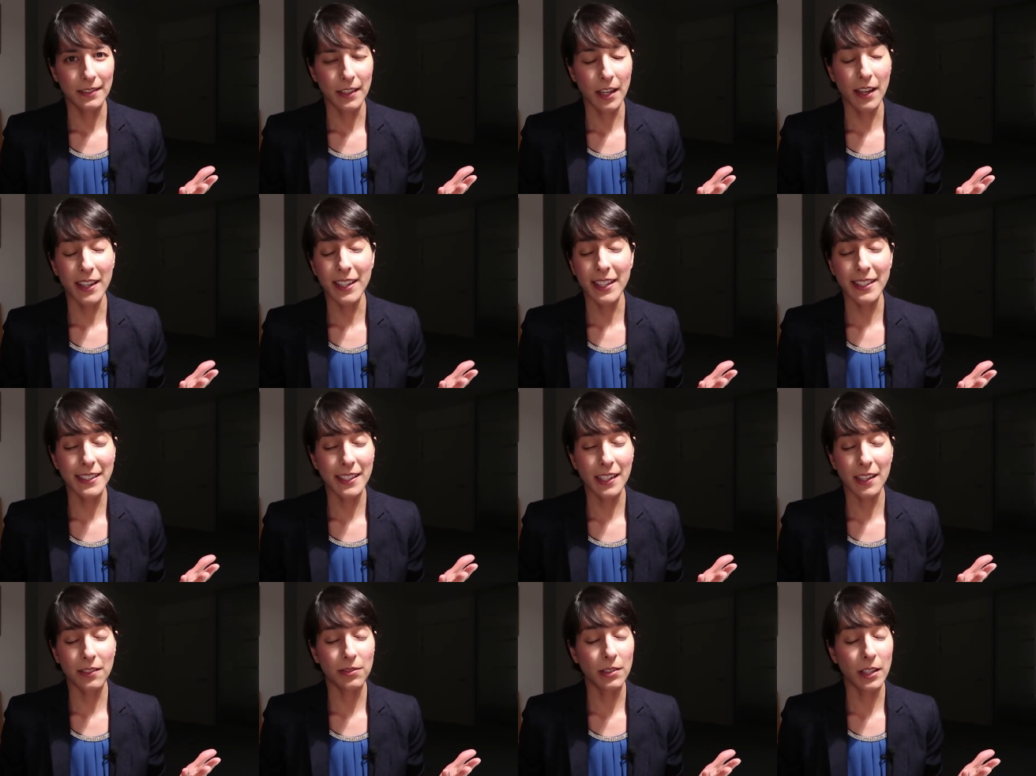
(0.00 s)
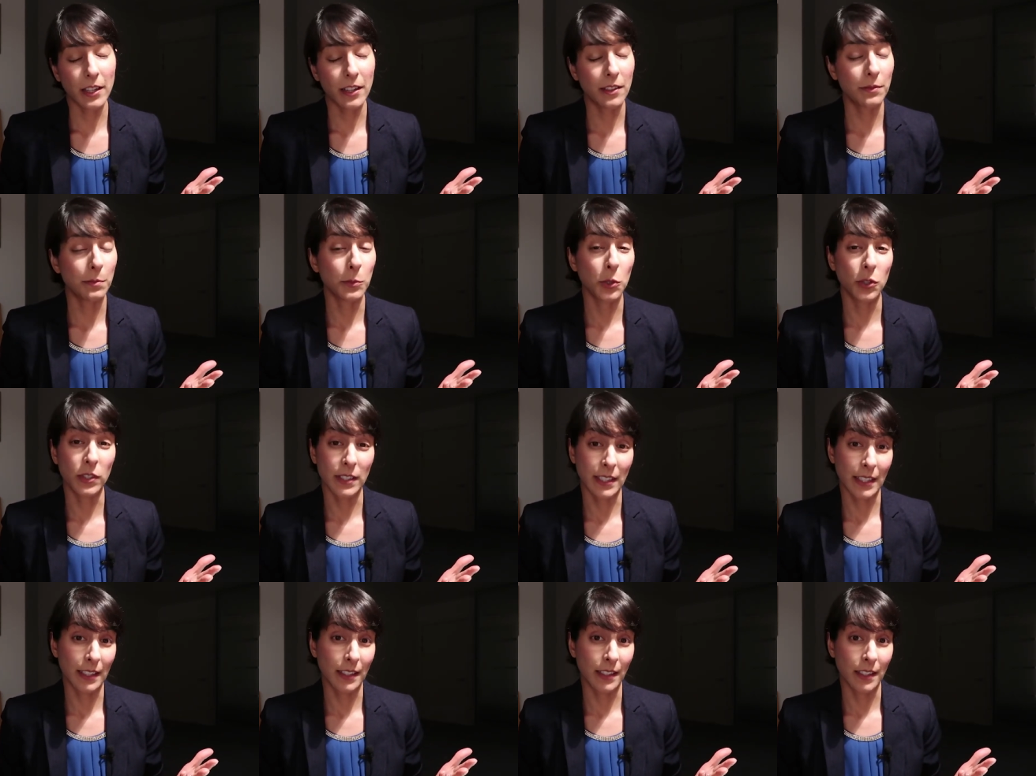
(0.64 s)
I need to have live
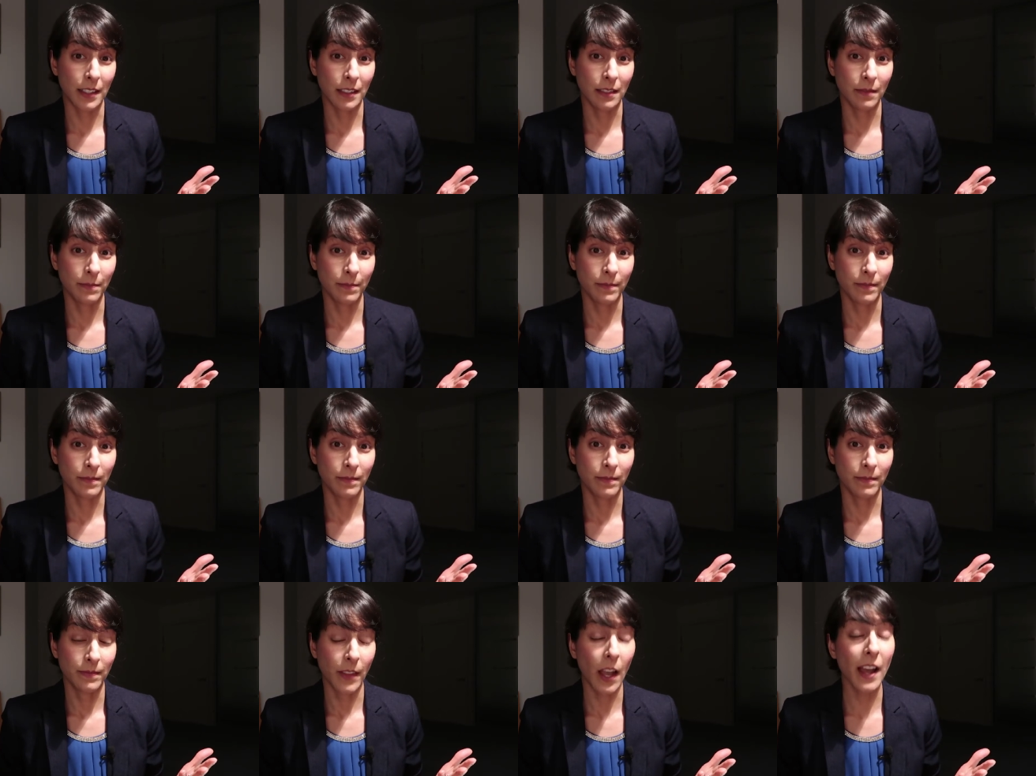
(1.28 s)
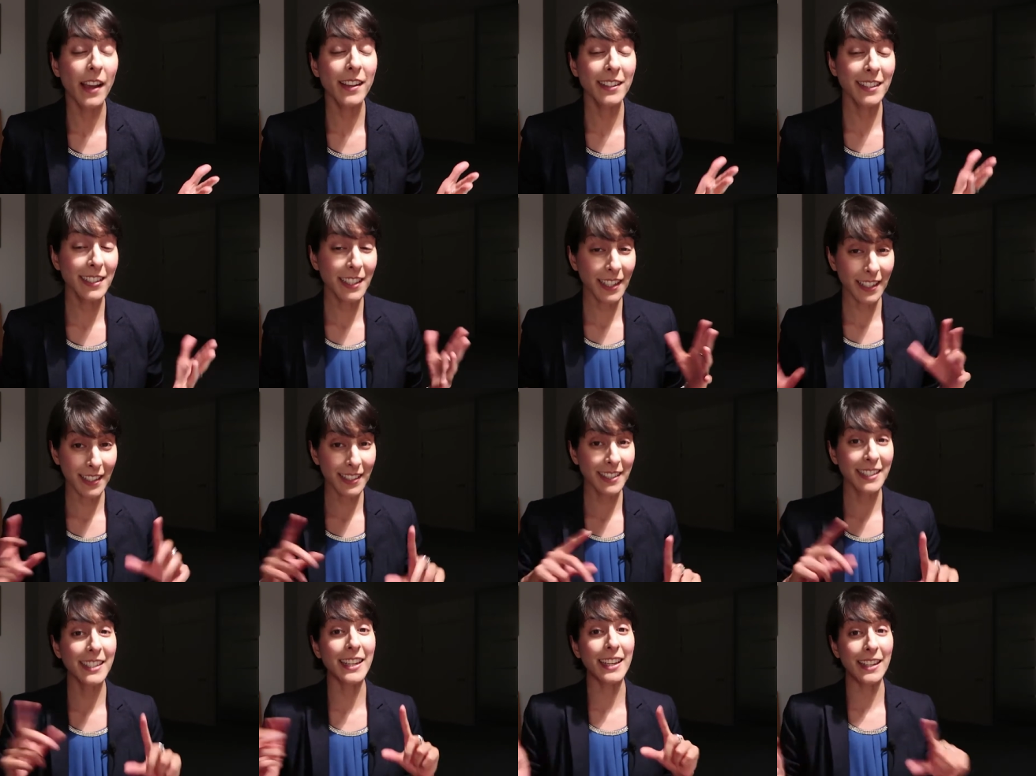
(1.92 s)
music. I
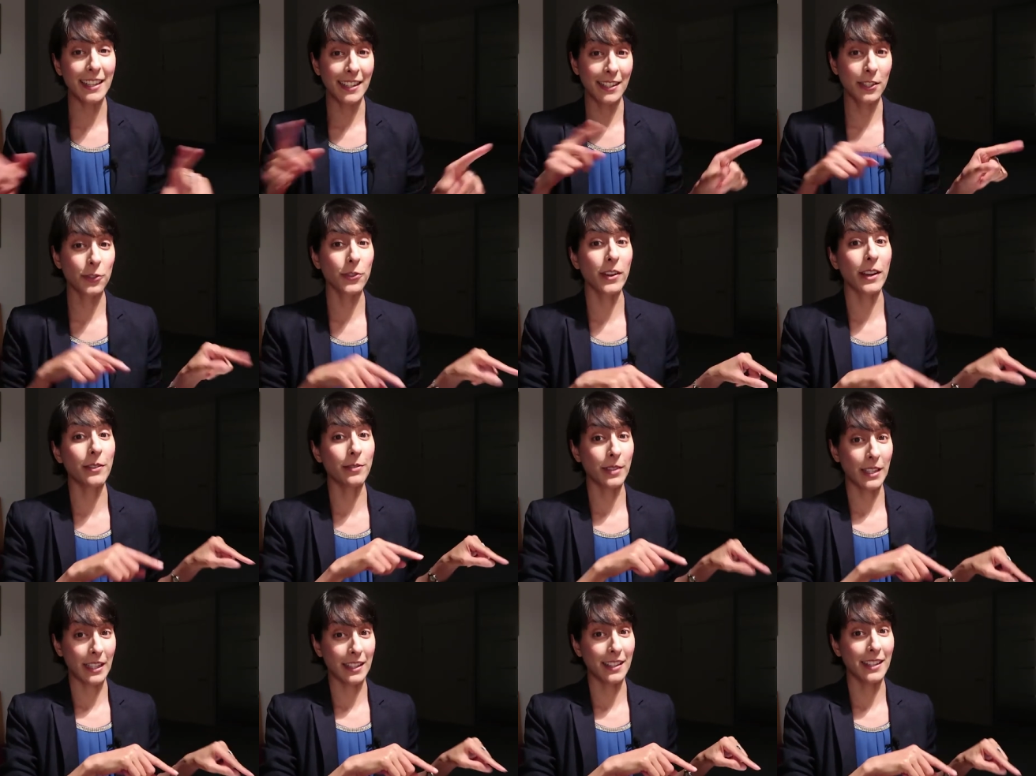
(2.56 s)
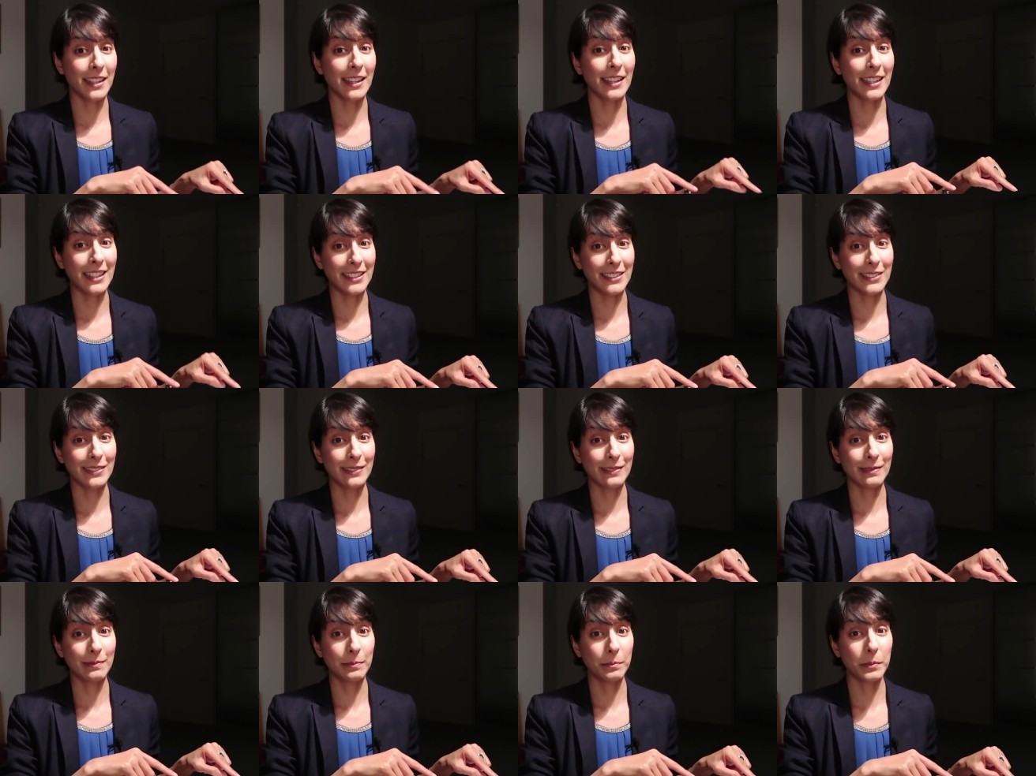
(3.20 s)
started to get extravagant here.